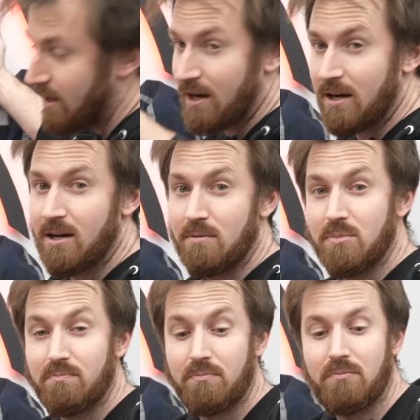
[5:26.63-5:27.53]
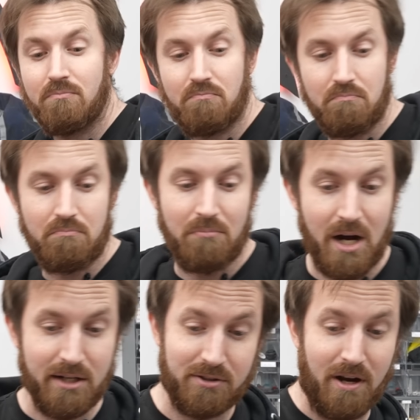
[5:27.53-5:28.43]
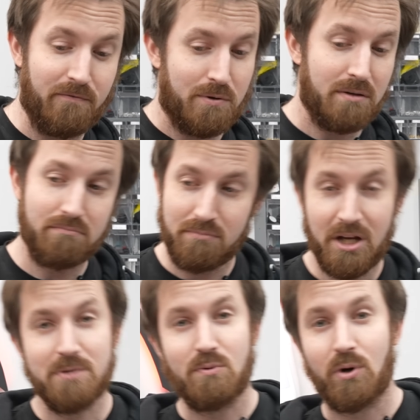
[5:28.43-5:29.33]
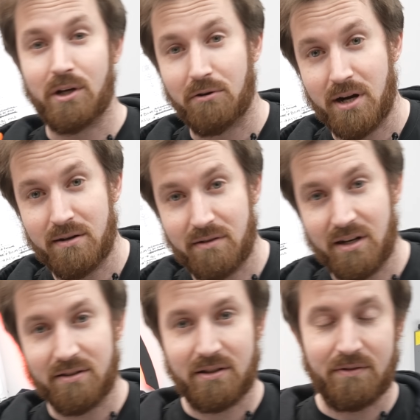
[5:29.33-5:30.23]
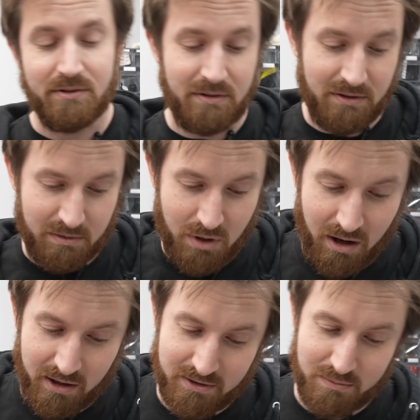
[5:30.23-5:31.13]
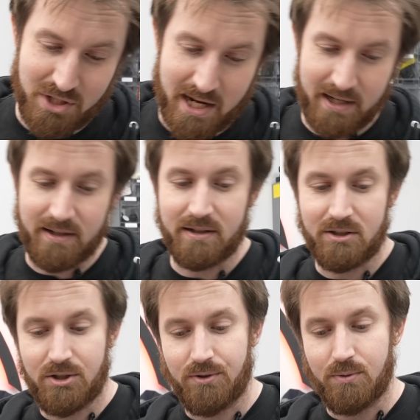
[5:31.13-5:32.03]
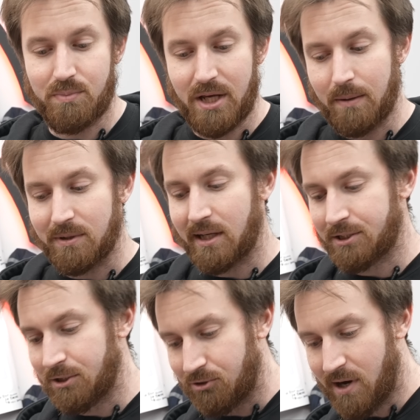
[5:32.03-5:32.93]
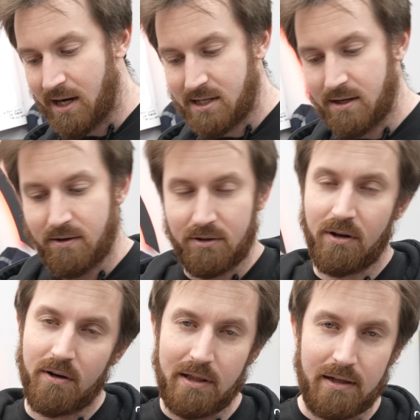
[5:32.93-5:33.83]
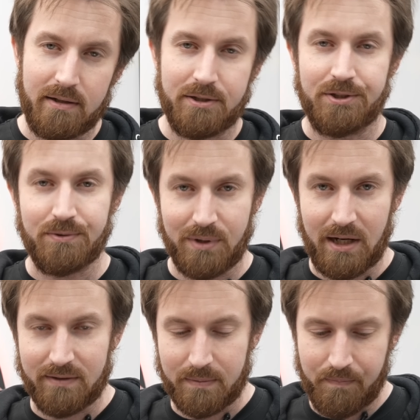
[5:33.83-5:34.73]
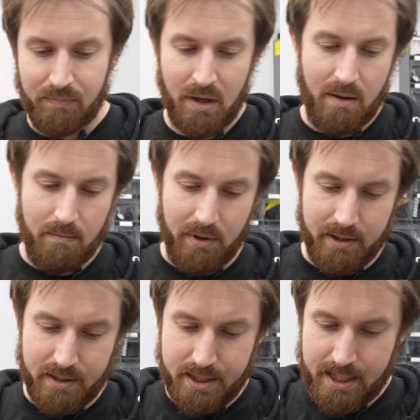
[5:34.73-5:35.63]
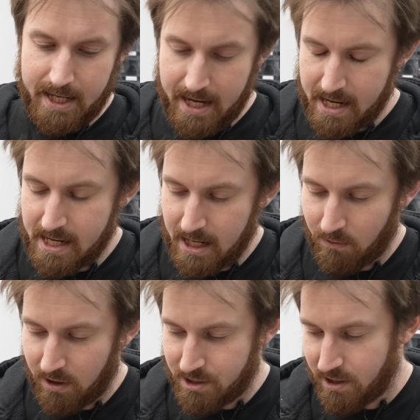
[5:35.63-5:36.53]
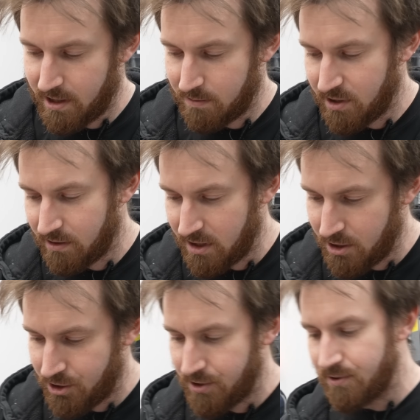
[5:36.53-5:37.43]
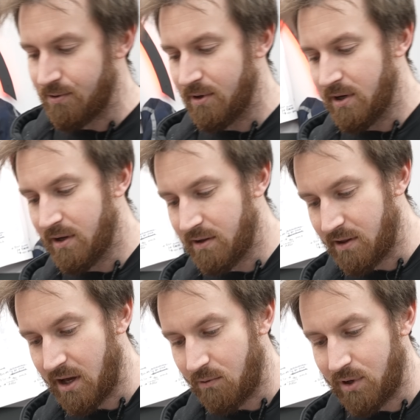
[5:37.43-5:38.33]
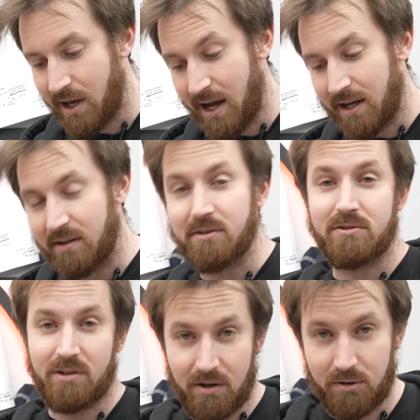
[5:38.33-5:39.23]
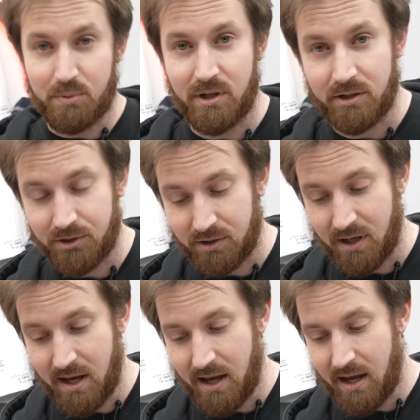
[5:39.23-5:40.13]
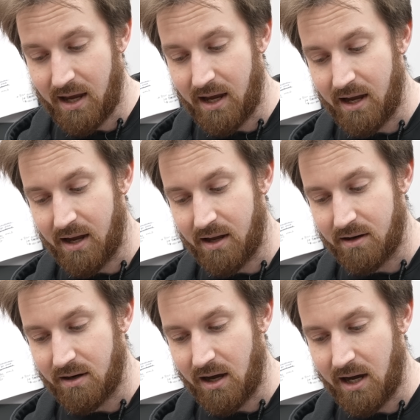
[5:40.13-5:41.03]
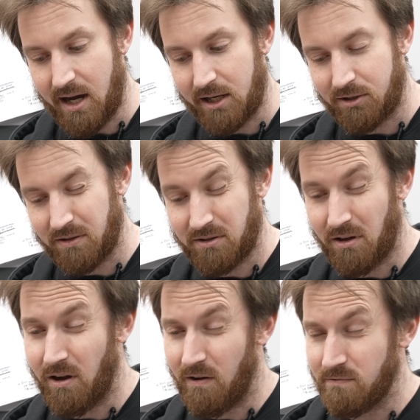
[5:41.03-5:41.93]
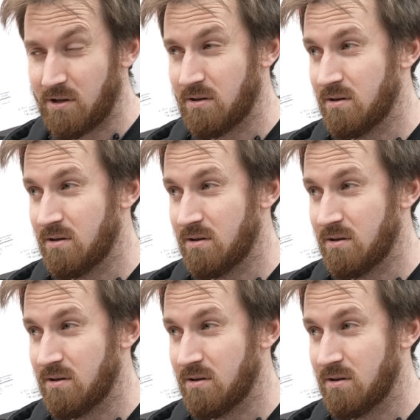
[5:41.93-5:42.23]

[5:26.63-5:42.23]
Um, my software has been working great, and it's given us some awesome data to be able to actually track down all the little issues we're having. But today I want to talk about an issue that we had at the start of the production and I actually solved